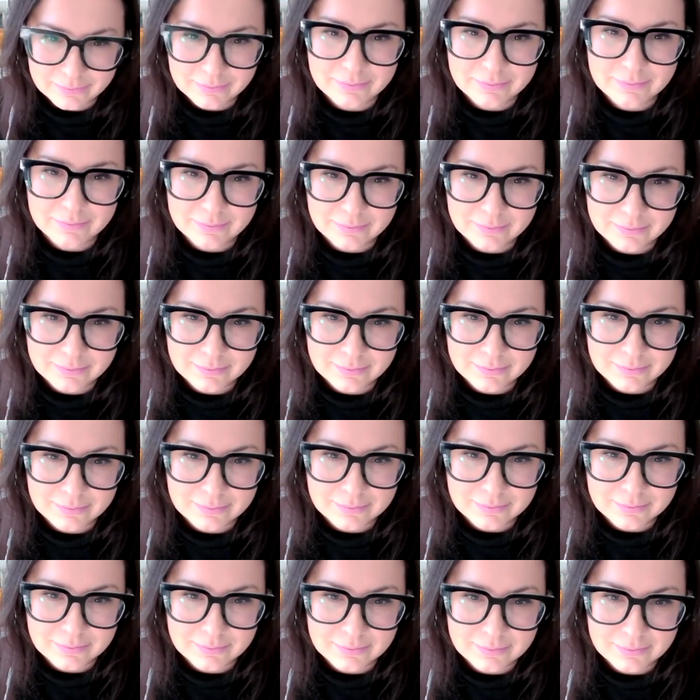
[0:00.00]

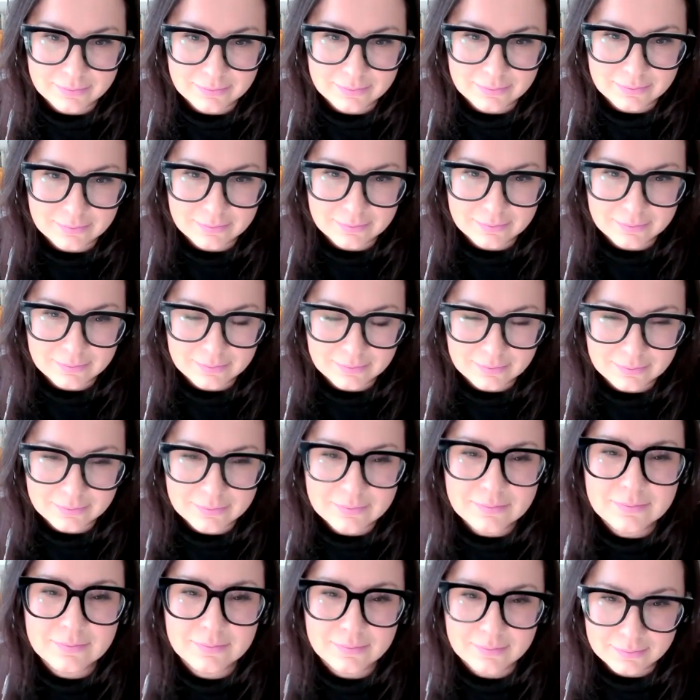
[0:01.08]

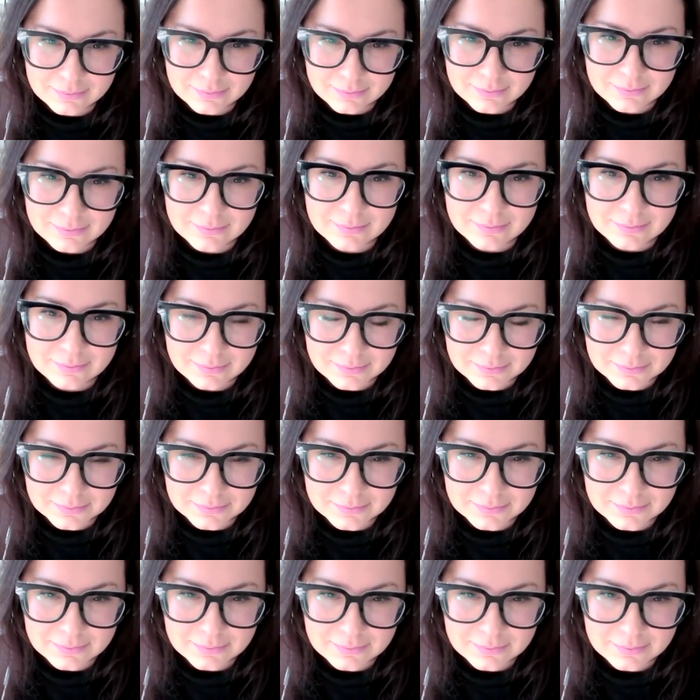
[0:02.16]

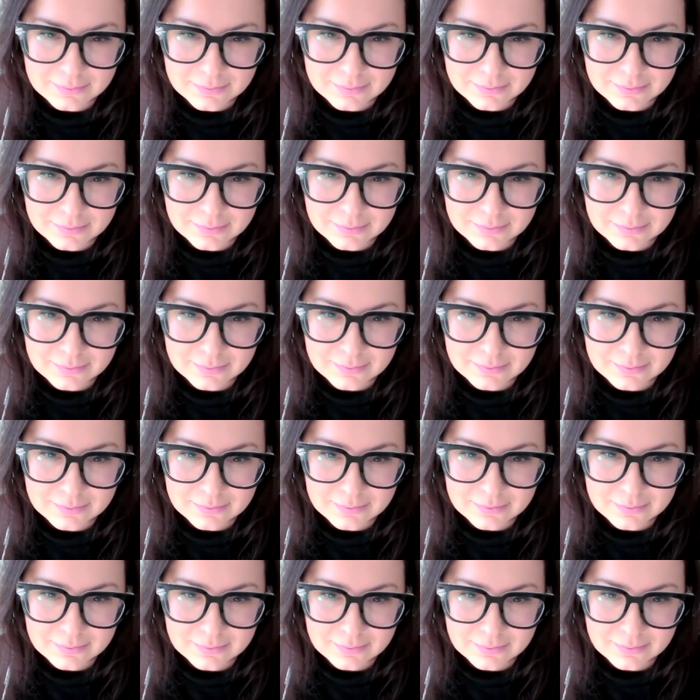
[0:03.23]

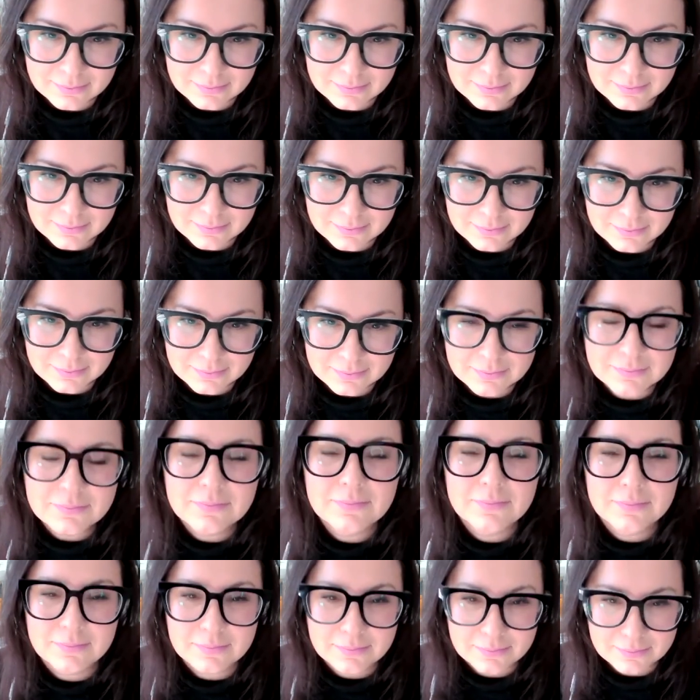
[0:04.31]

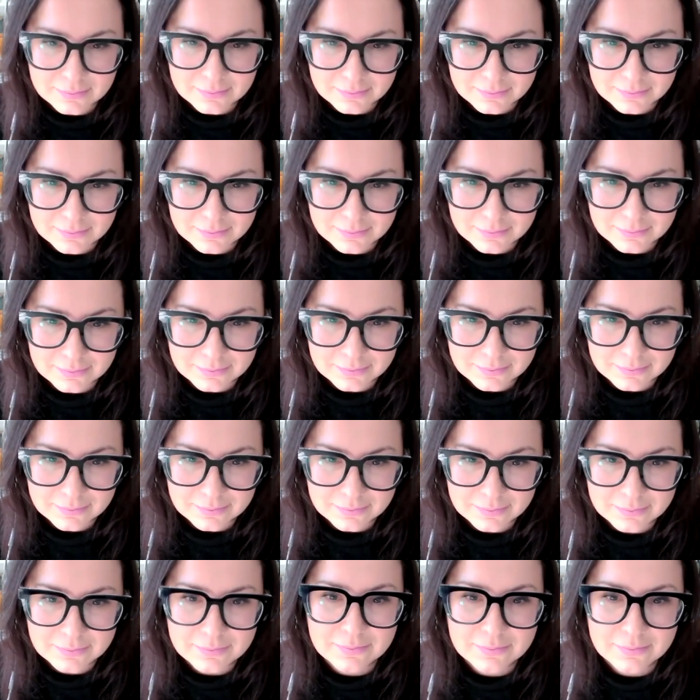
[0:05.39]

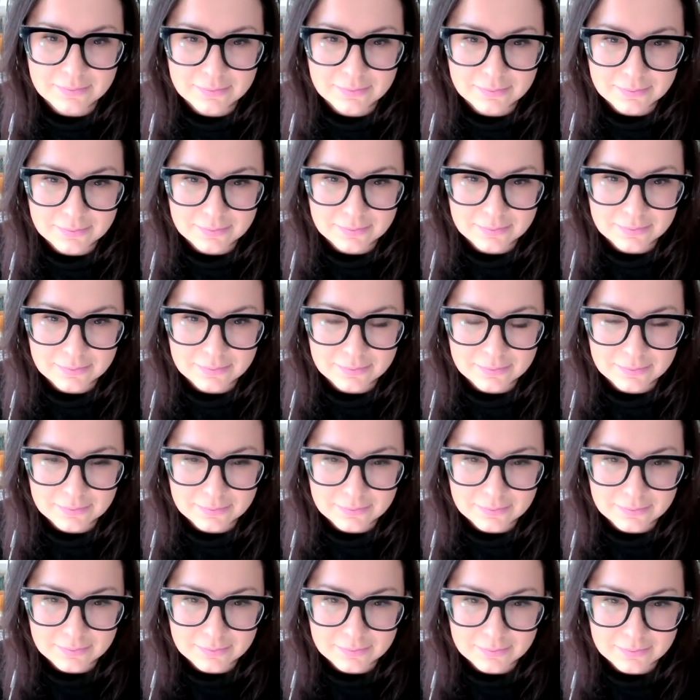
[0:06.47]

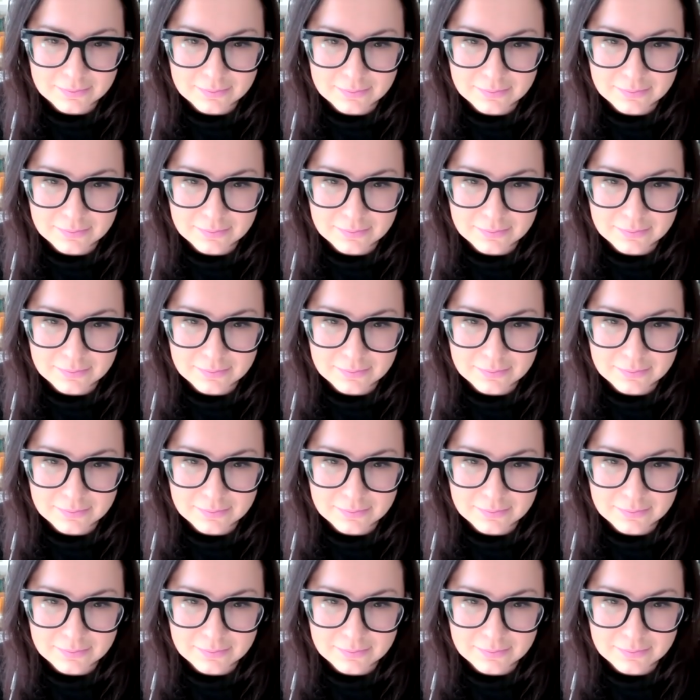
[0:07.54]
(not speaking)